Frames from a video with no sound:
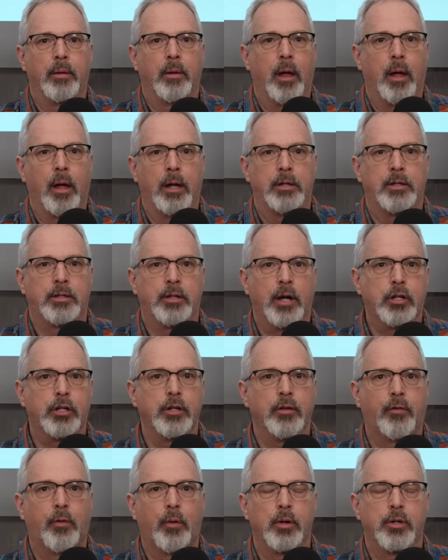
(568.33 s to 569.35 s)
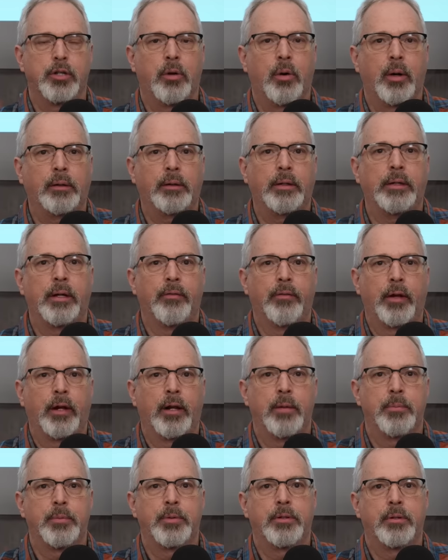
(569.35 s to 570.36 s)
a suction force quickly
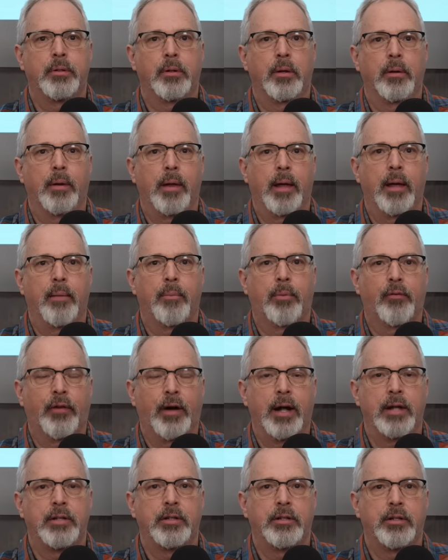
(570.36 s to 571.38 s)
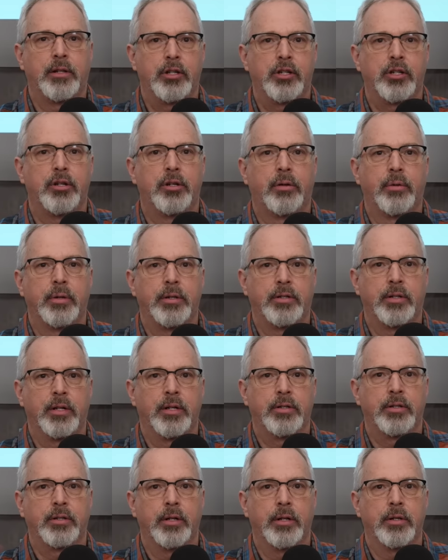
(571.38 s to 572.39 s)
develops and provides additional
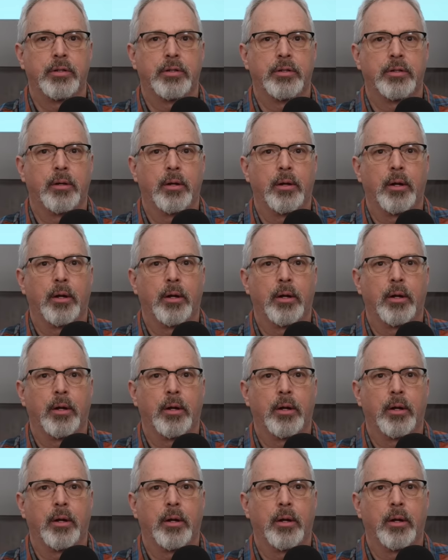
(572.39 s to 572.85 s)
resistance